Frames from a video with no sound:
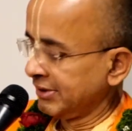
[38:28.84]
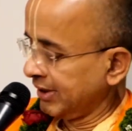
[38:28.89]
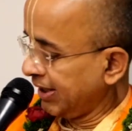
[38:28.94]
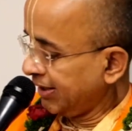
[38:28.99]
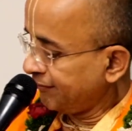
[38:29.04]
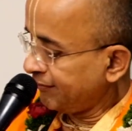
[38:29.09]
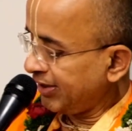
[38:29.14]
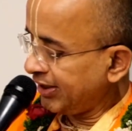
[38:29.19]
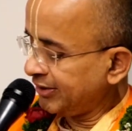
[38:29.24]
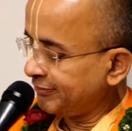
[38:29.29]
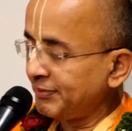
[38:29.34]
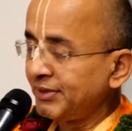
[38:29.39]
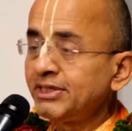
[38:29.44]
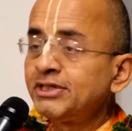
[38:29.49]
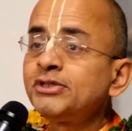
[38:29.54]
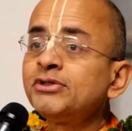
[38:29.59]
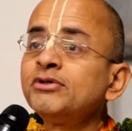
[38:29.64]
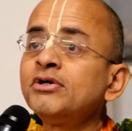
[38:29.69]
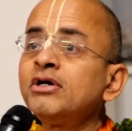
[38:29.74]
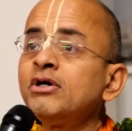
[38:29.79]
invite
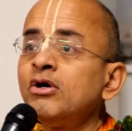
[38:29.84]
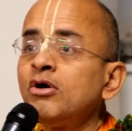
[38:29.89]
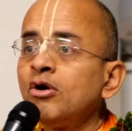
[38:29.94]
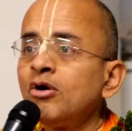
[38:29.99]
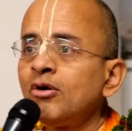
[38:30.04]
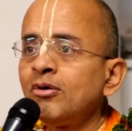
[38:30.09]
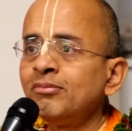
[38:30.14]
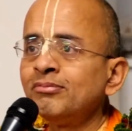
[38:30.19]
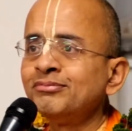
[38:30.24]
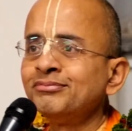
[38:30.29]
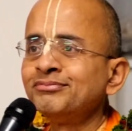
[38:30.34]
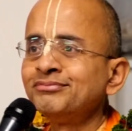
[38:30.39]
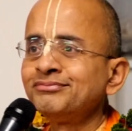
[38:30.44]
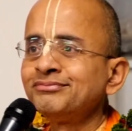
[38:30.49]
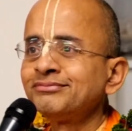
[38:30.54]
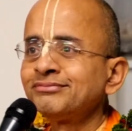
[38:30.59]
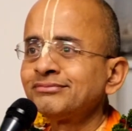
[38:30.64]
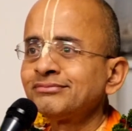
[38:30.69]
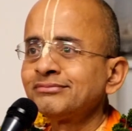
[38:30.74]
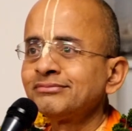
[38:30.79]
me to your home
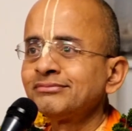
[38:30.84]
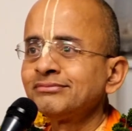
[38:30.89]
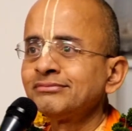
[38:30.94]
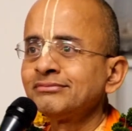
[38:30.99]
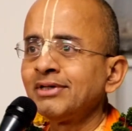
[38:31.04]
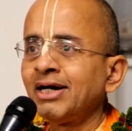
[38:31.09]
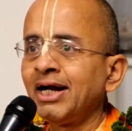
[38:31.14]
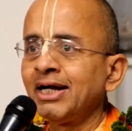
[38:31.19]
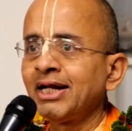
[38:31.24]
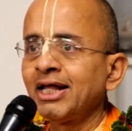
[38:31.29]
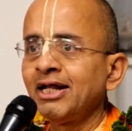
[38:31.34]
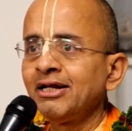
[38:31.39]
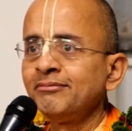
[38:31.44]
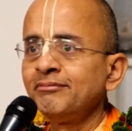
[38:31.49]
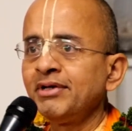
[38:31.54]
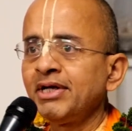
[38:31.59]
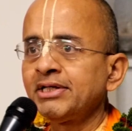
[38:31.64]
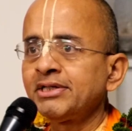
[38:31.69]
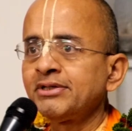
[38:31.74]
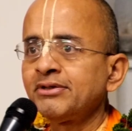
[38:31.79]
and
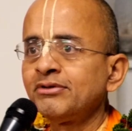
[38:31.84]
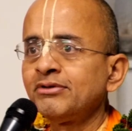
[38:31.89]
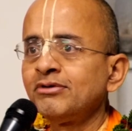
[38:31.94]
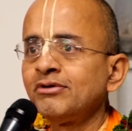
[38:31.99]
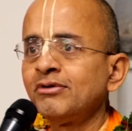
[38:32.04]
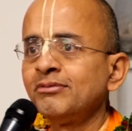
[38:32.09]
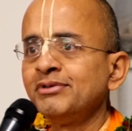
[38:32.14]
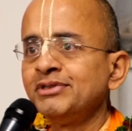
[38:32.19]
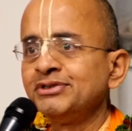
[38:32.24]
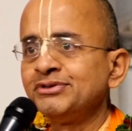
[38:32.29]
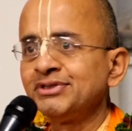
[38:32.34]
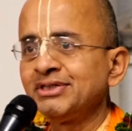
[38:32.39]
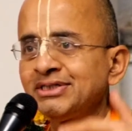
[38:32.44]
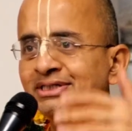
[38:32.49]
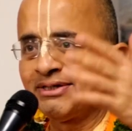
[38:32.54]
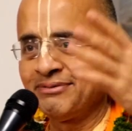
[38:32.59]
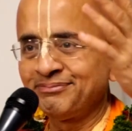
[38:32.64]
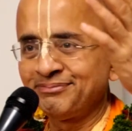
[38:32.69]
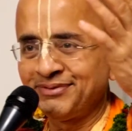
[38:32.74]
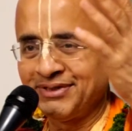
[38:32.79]
I'll make your home into
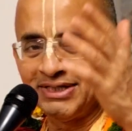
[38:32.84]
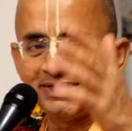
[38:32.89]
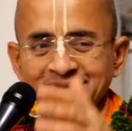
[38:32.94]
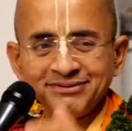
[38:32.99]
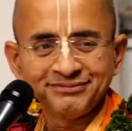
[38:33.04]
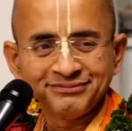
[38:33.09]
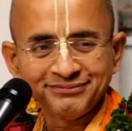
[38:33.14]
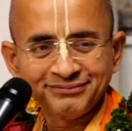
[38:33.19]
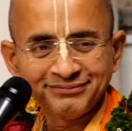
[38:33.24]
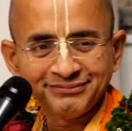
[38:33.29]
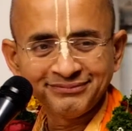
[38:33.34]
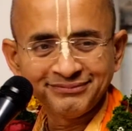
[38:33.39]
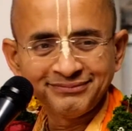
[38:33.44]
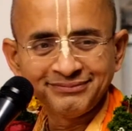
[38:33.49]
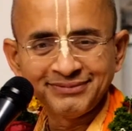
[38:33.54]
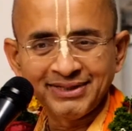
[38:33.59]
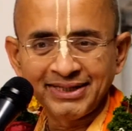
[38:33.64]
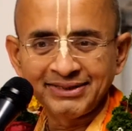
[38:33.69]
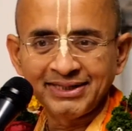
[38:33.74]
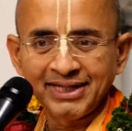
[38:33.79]
a temple.
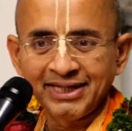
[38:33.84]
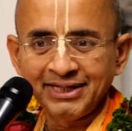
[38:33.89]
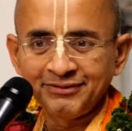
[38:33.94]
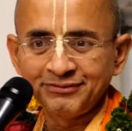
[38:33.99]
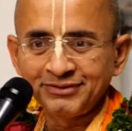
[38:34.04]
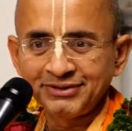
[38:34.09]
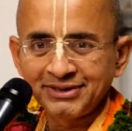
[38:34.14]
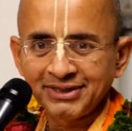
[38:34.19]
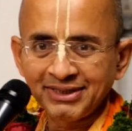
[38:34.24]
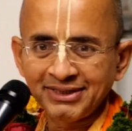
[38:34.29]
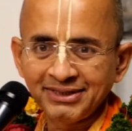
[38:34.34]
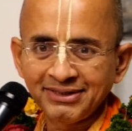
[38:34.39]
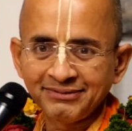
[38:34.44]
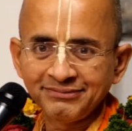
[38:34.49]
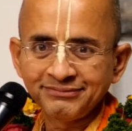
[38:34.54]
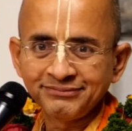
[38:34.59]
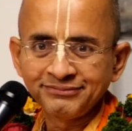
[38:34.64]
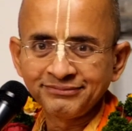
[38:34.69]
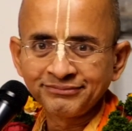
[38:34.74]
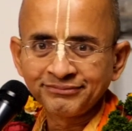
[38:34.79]
Like that he would tell
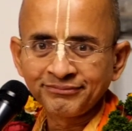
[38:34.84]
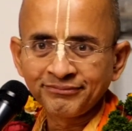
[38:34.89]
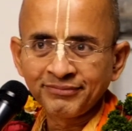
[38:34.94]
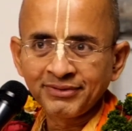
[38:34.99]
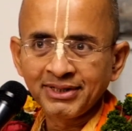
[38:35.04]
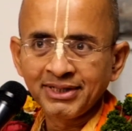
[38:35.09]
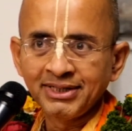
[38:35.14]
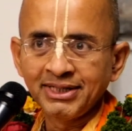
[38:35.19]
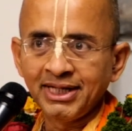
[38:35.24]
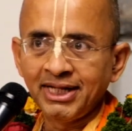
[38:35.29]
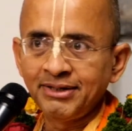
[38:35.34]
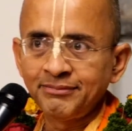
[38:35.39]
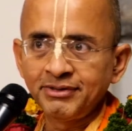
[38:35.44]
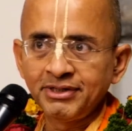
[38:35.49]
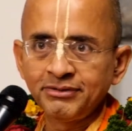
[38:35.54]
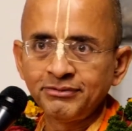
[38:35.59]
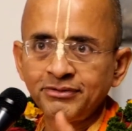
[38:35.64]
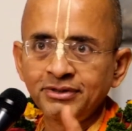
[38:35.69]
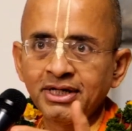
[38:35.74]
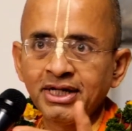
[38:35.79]
them.
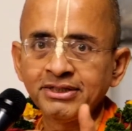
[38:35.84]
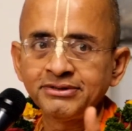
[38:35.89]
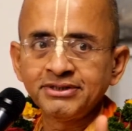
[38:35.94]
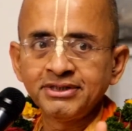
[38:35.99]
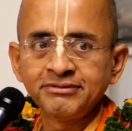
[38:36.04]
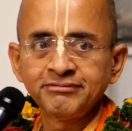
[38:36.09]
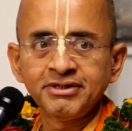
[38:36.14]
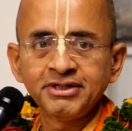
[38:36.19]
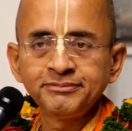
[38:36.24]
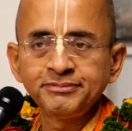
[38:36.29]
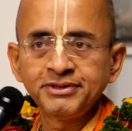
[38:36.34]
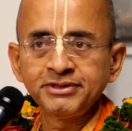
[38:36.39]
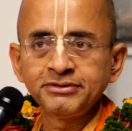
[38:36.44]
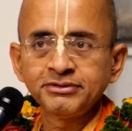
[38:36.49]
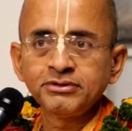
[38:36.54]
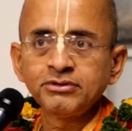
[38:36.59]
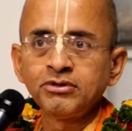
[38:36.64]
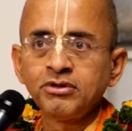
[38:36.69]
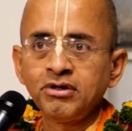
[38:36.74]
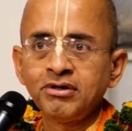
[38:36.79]
Anybody would like to invite me
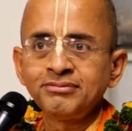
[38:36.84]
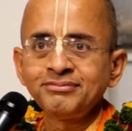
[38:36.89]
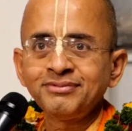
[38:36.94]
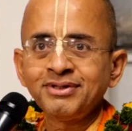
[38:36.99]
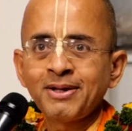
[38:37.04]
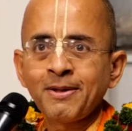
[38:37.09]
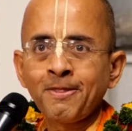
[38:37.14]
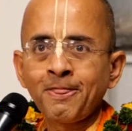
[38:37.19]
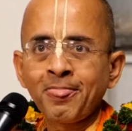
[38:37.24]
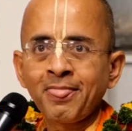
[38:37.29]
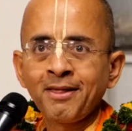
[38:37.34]
to your home?